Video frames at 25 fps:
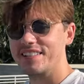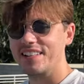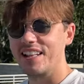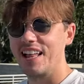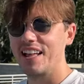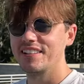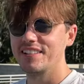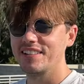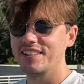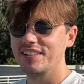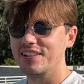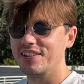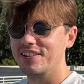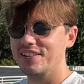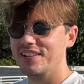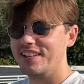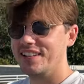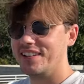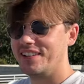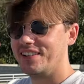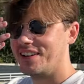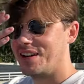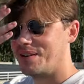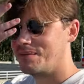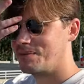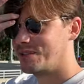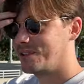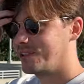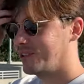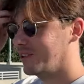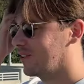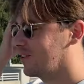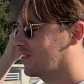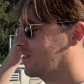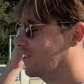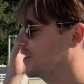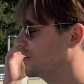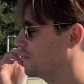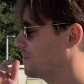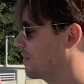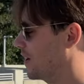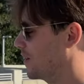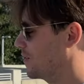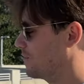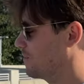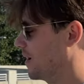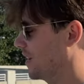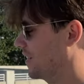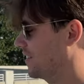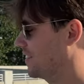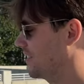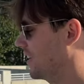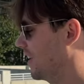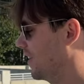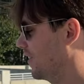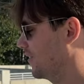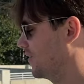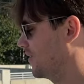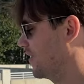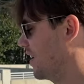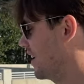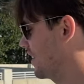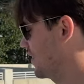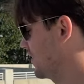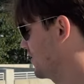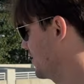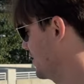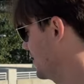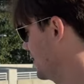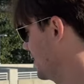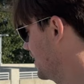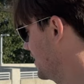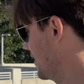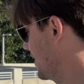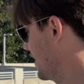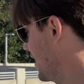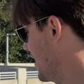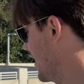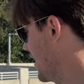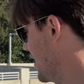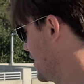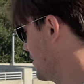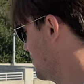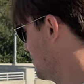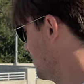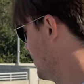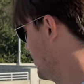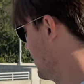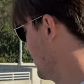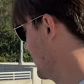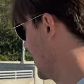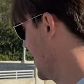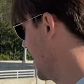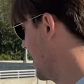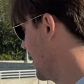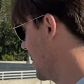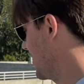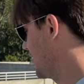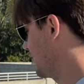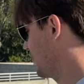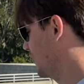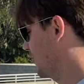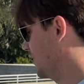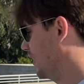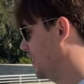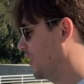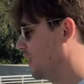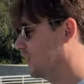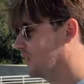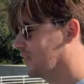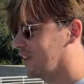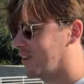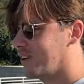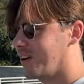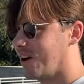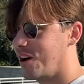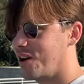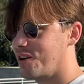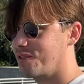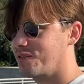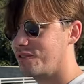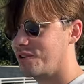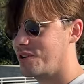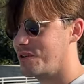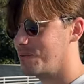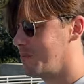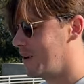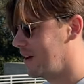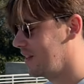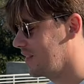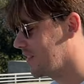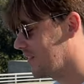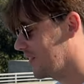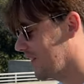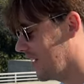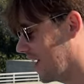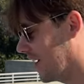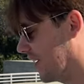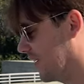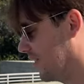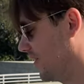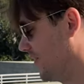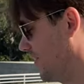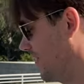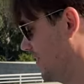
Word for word: a lot to learn here, and I'm still learning about it myself, actually. Um, I've only owned the car for a month now,